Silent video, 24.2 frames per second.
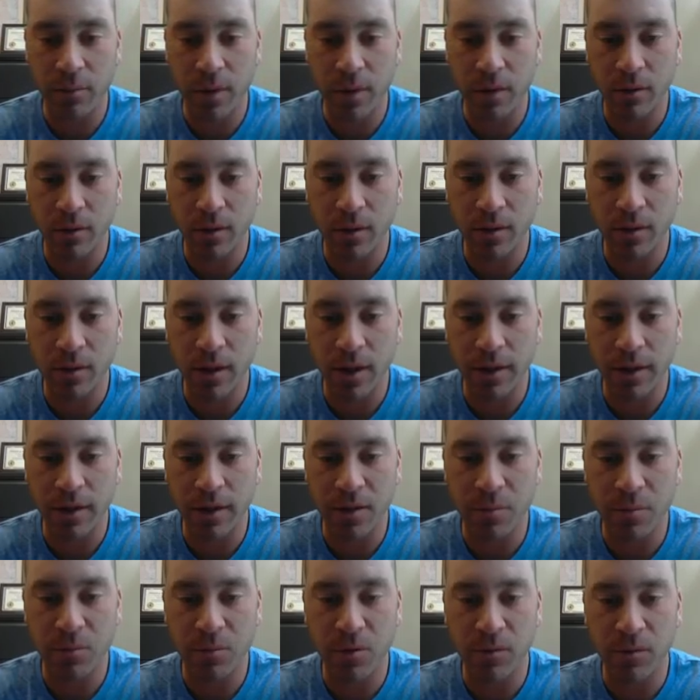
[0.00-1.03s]
but it looks like
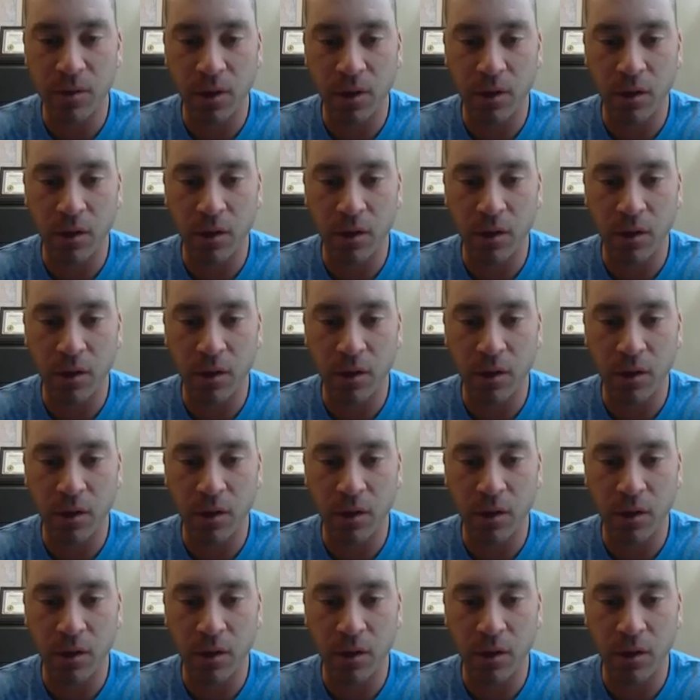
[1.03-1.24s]
it's moving